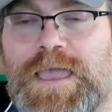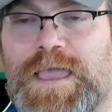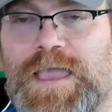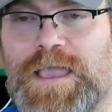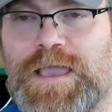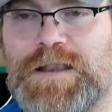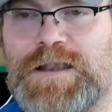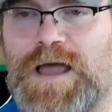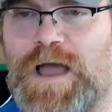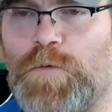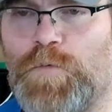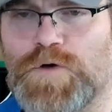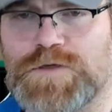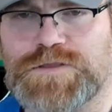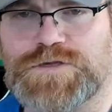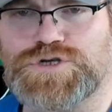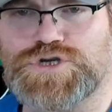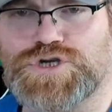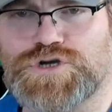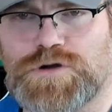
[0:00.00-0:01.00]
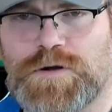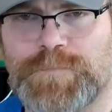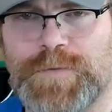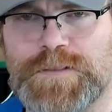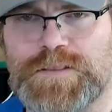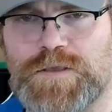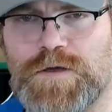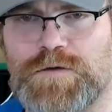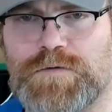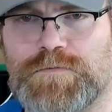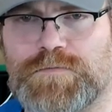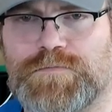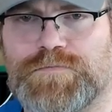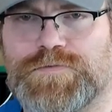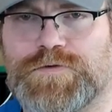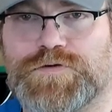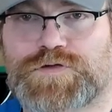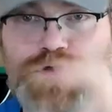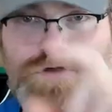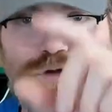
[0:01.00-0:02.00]
And I wasn't sure about the,
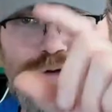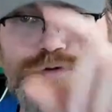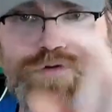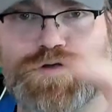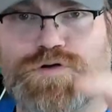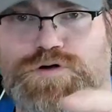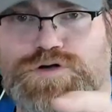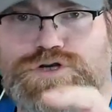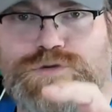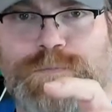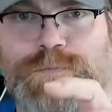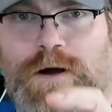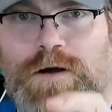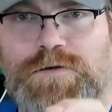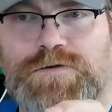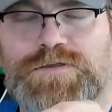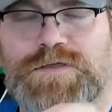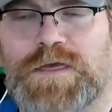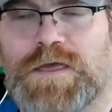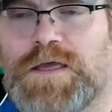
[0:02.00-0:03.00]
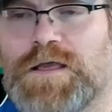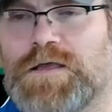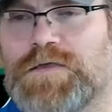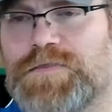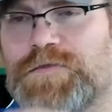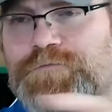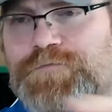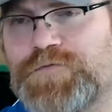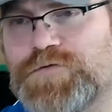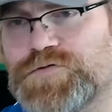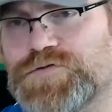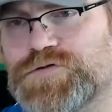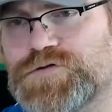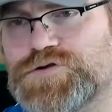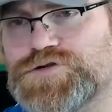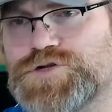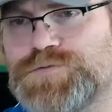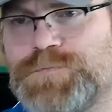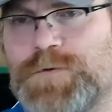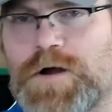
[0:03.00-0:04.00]
there's two search bars. The first
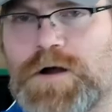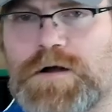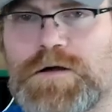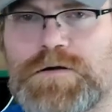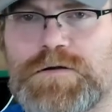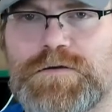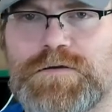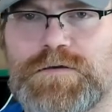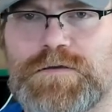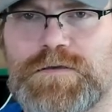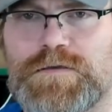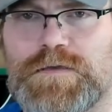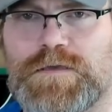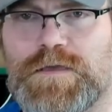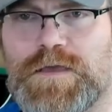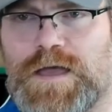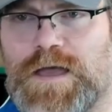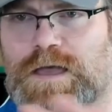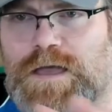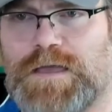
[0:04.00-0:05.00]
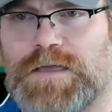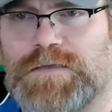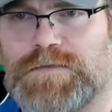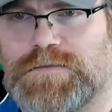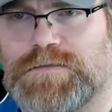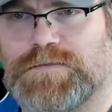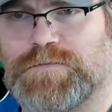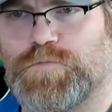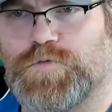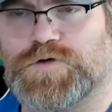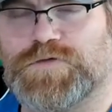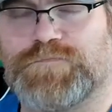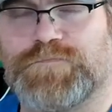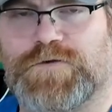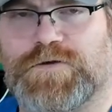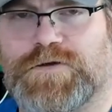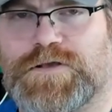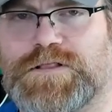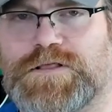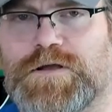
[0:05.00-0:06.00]
search bar uh, was
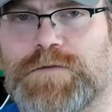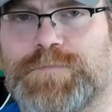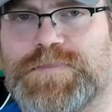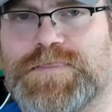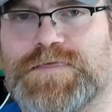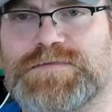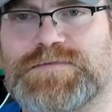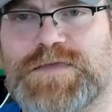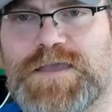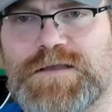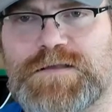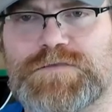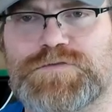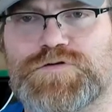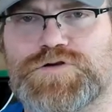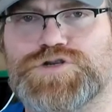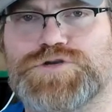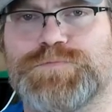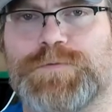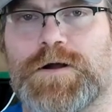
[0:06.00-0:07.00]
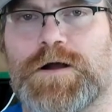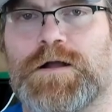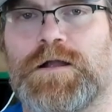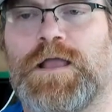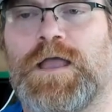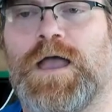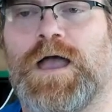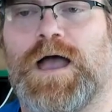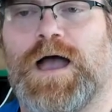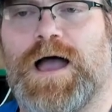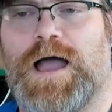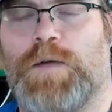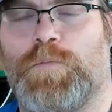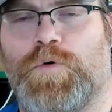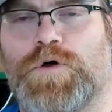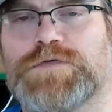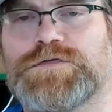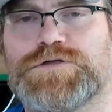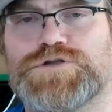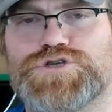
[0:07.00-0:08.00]
very clear, but the second search bar, I
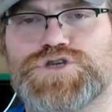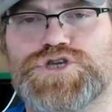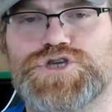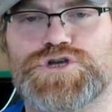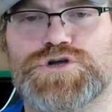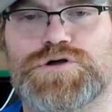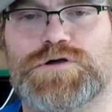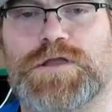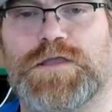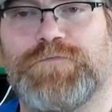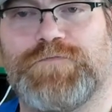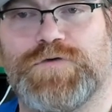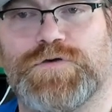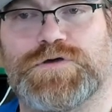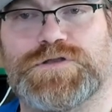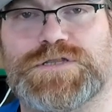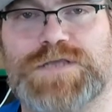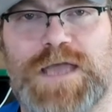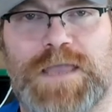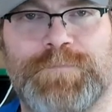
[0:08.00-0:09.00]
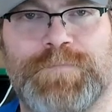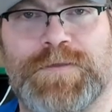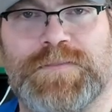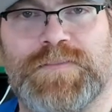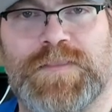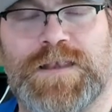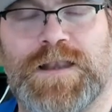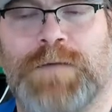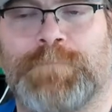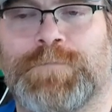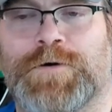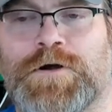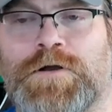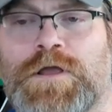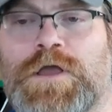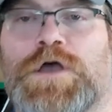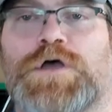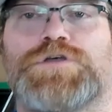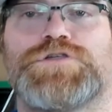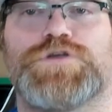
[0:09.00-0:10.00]
wasn't sure if you could type in the number.
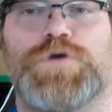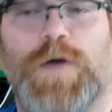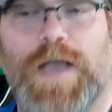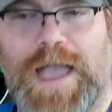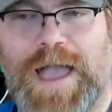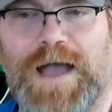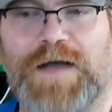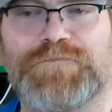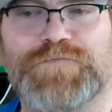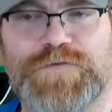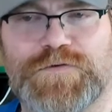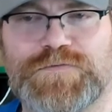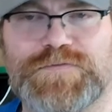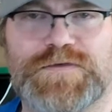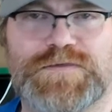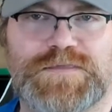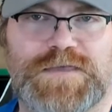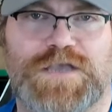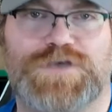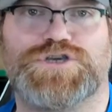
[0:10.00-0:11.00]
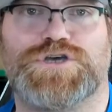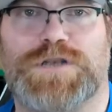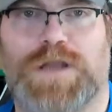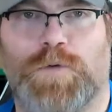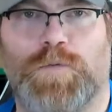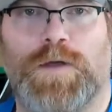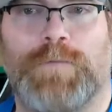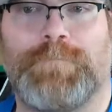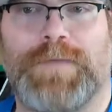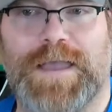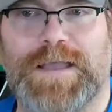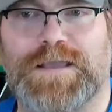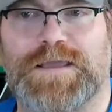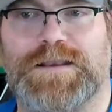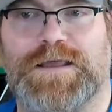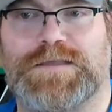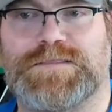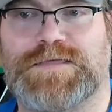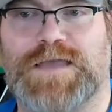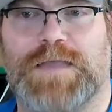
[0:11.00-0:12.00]
So after the session, I went back and
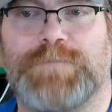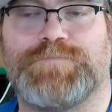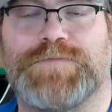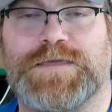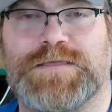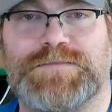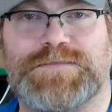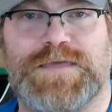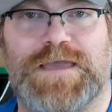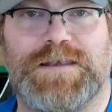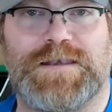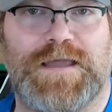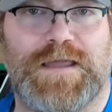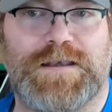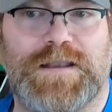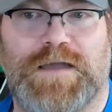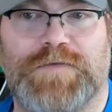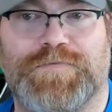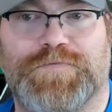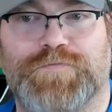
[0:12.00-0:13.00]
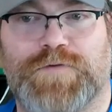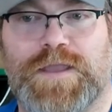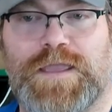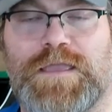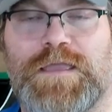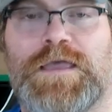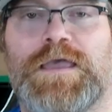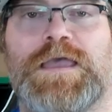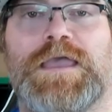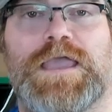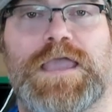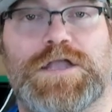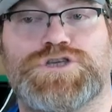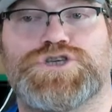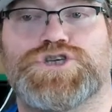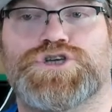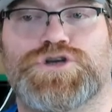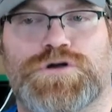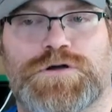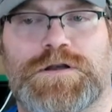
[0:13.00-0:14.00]
I typed in 10993. And
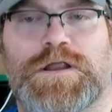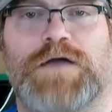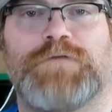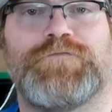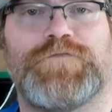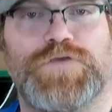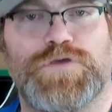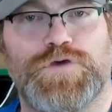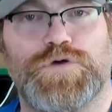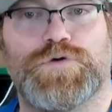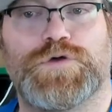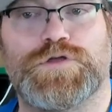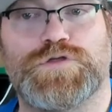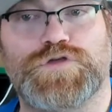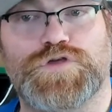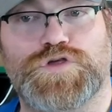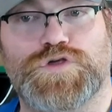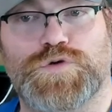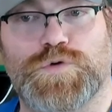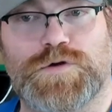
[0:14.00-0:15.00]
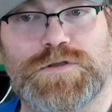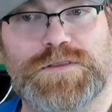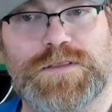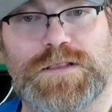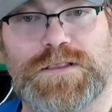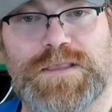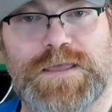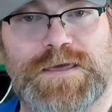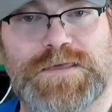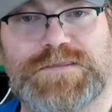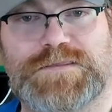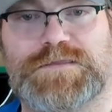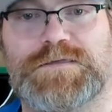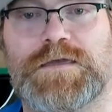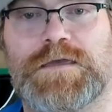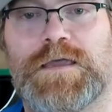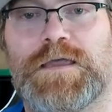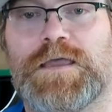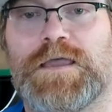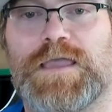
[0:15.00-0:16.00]
sure enough, you can sort the list
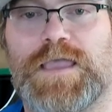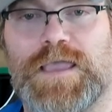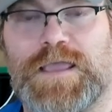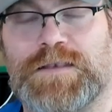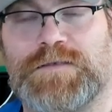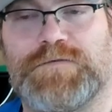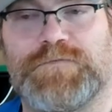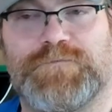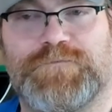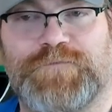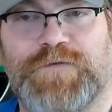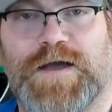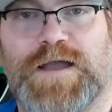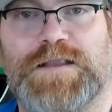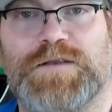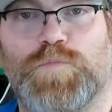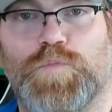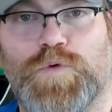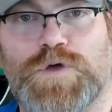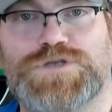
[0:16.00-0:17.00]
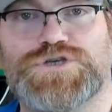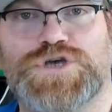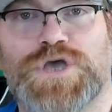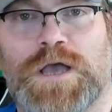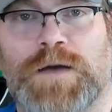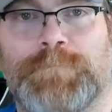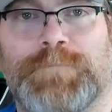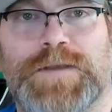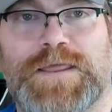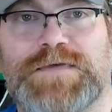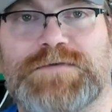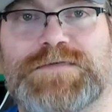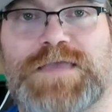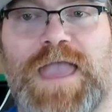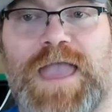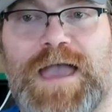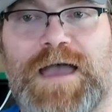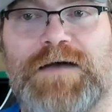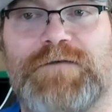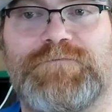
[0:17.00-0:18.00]
and find which companies
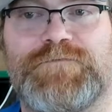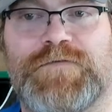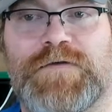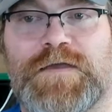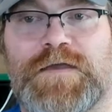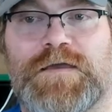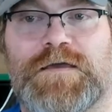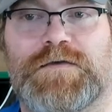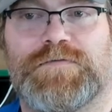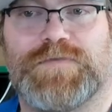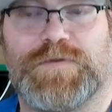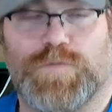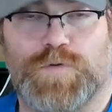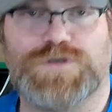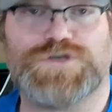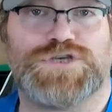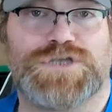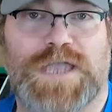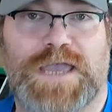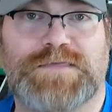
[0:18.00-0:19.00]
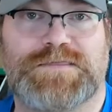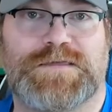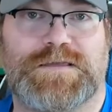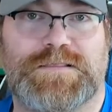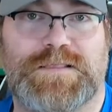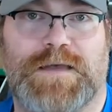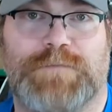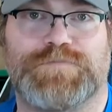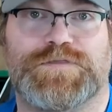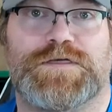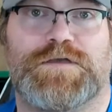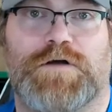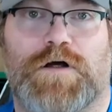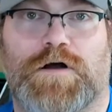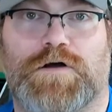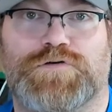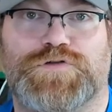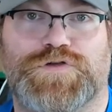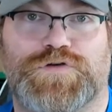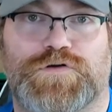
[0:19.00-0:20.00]
have which testing labs
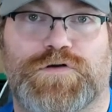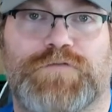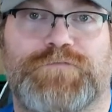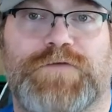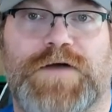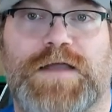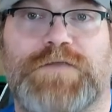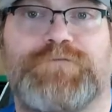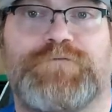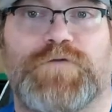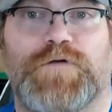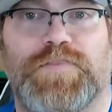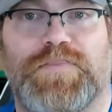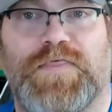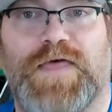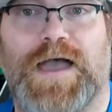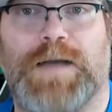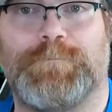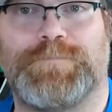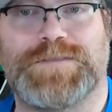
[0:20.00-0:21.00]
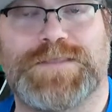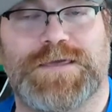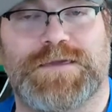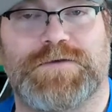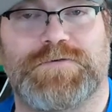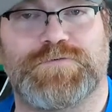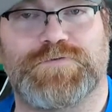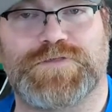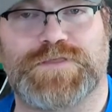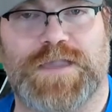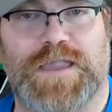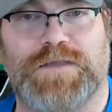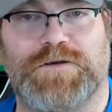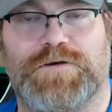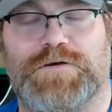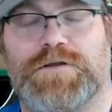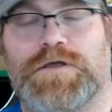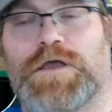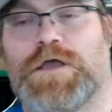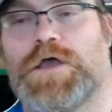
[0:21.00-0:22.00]
are certified for that particular standard.
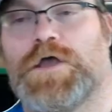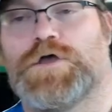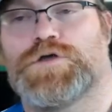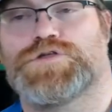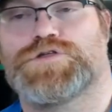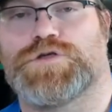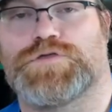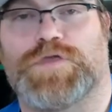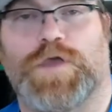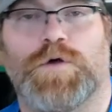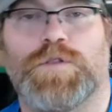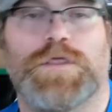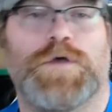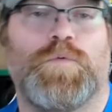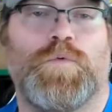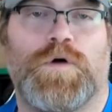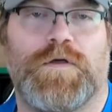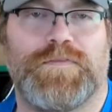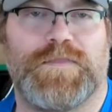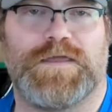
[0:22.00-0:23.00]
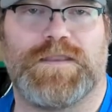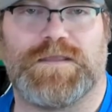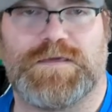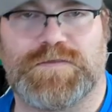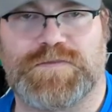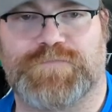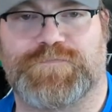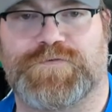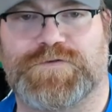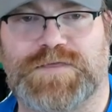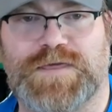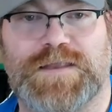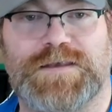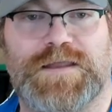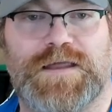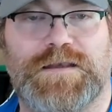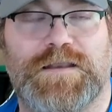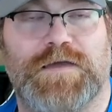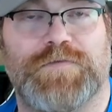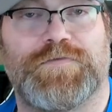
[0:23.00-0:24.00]
So the only one that is for
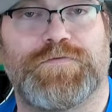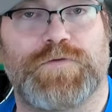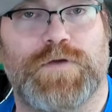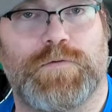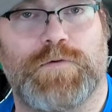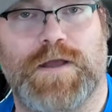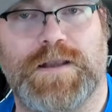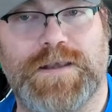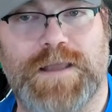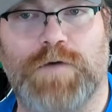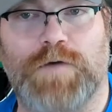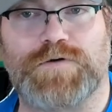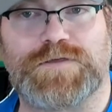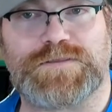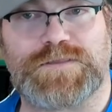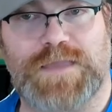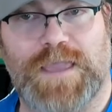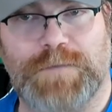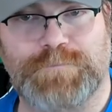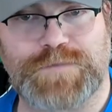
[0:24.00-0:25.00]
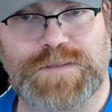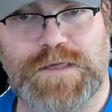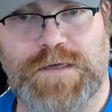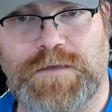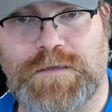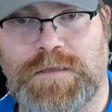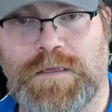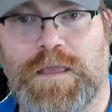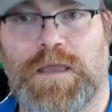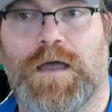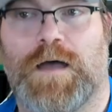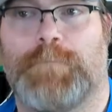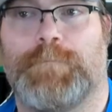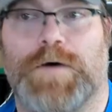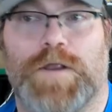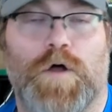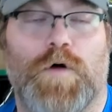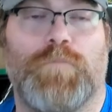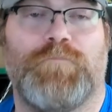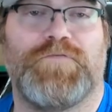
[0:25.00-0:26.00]
10993 right now is NAMSA,
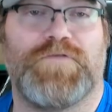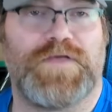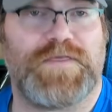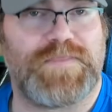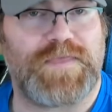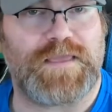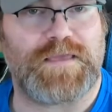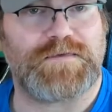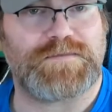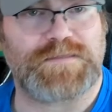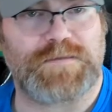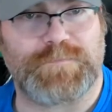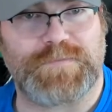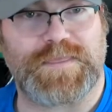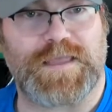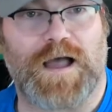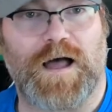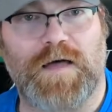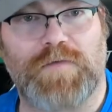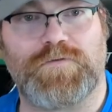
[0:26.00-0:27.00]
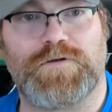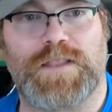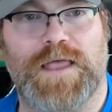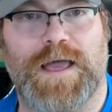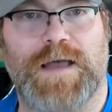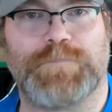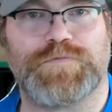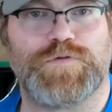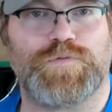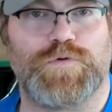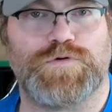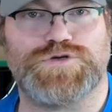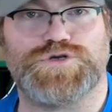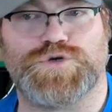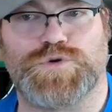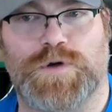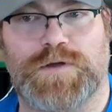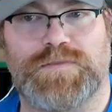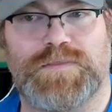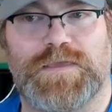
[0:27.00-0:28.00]
but hopefully the some of the other labs will
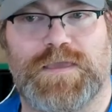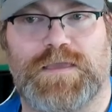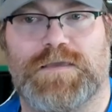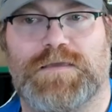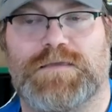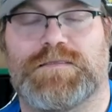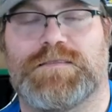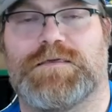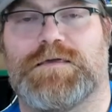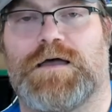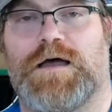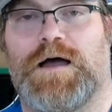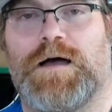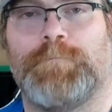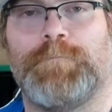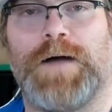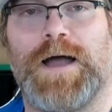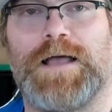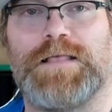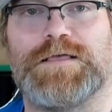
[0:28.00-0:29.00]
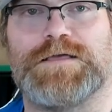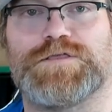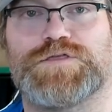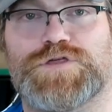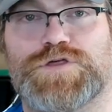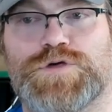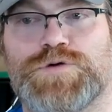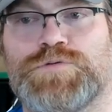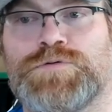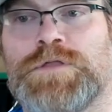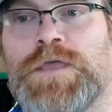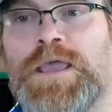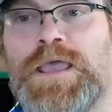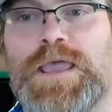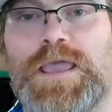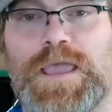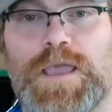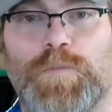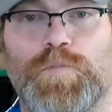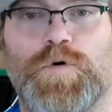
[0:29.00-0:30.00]
join the uh, pilot soon,
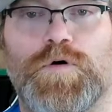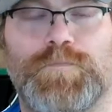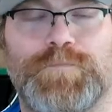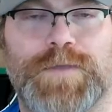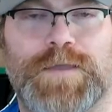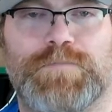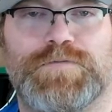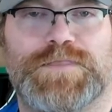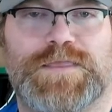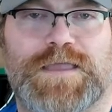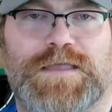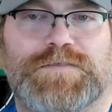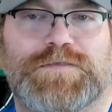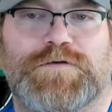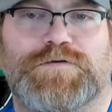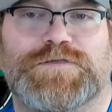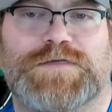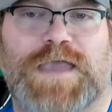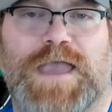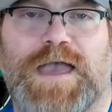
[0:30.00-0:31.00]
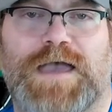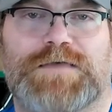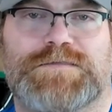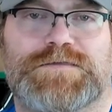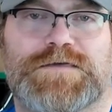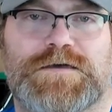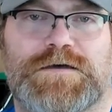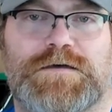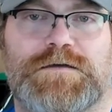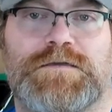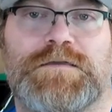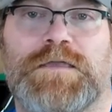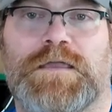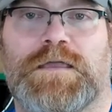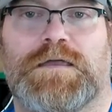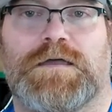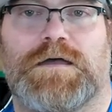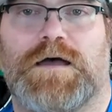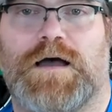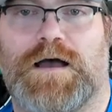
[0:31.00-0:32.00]
and we'll be able to get those ASCA
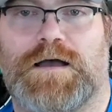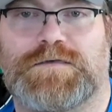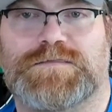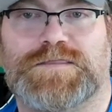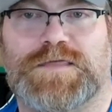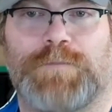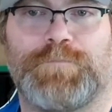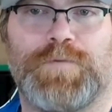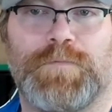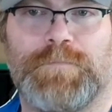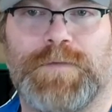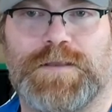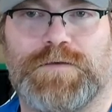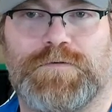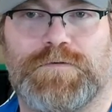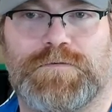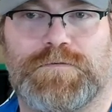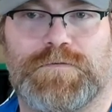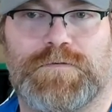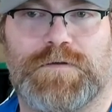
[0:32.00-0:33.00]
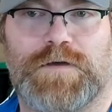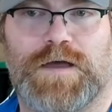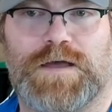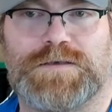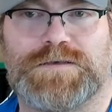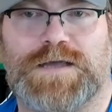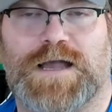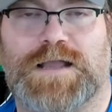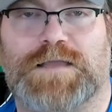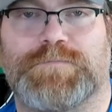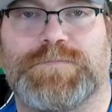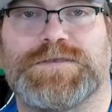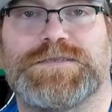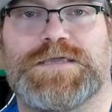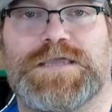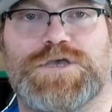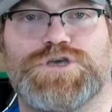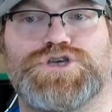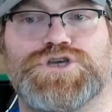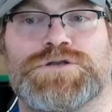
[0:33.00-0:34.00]
uh, supplement uh,
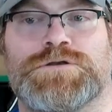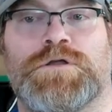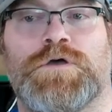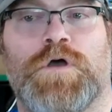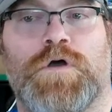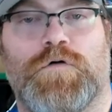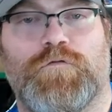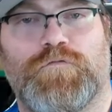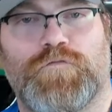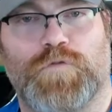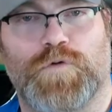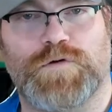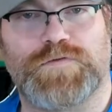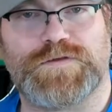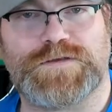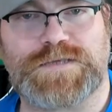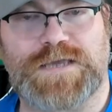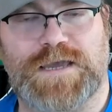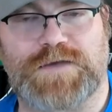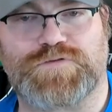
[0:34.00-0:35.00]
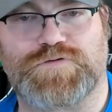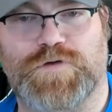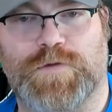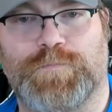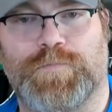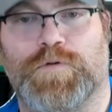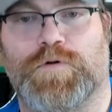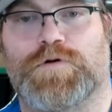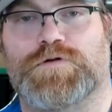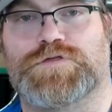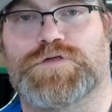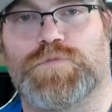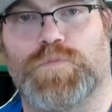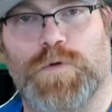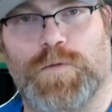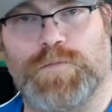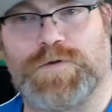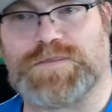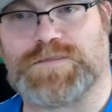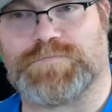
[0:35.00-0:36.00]
documentation for the test reports
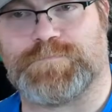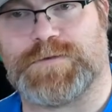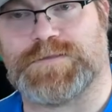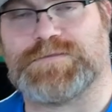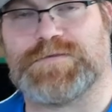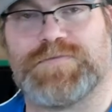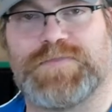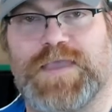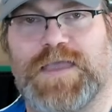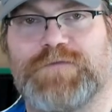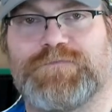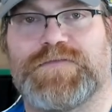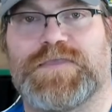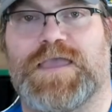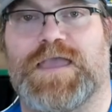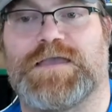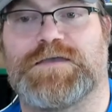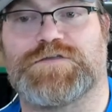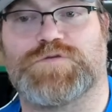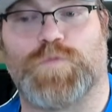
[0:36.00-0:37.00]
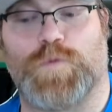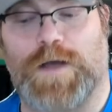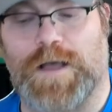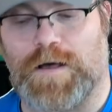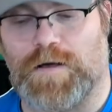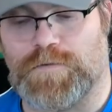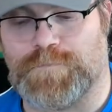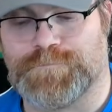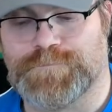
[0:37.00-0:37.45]
when we submit to the FDA as well.